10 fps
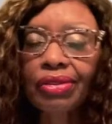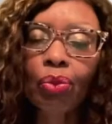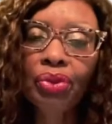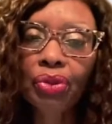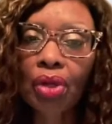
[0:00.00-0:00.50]
So
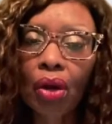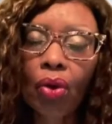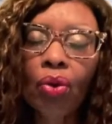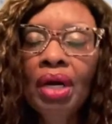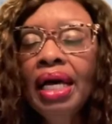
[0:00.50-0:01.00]
when you
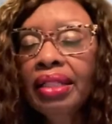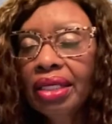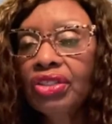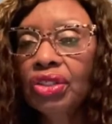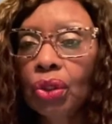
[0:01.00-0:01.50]
call,
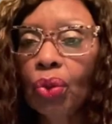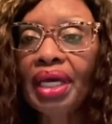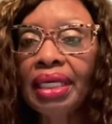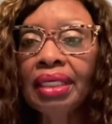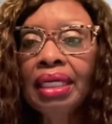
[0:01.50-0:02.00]
they should know,
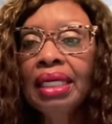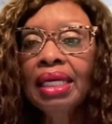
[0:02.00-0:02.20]
hey,